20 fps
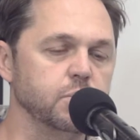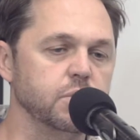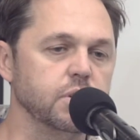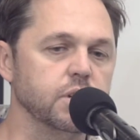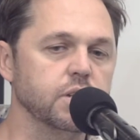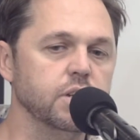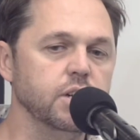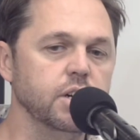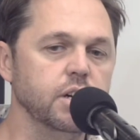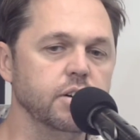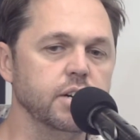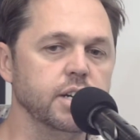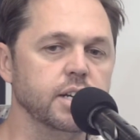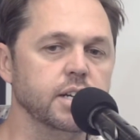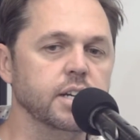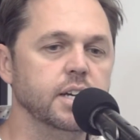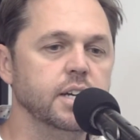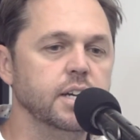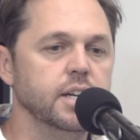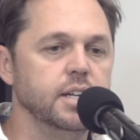were
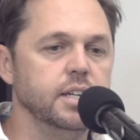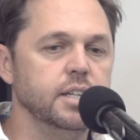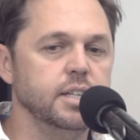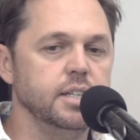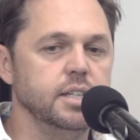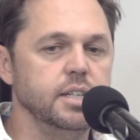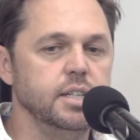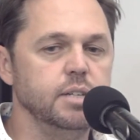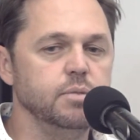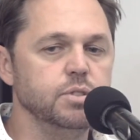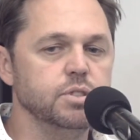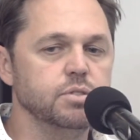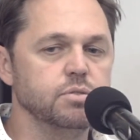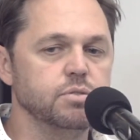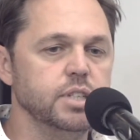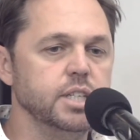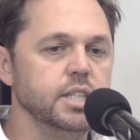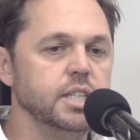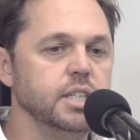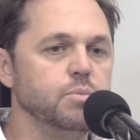occurring, it was
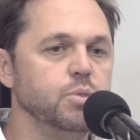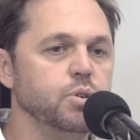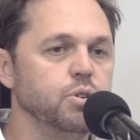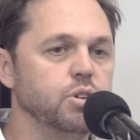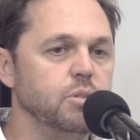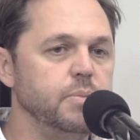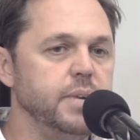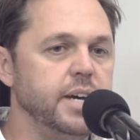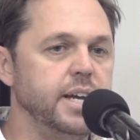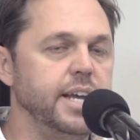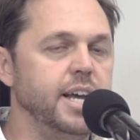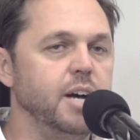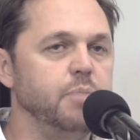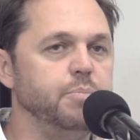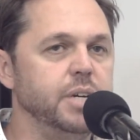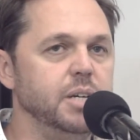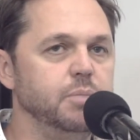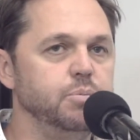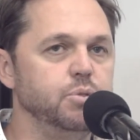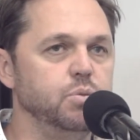really more about how
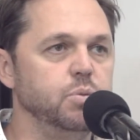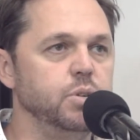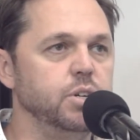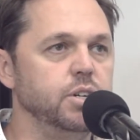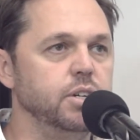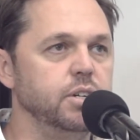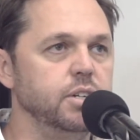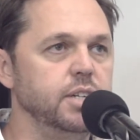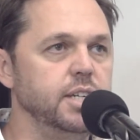people were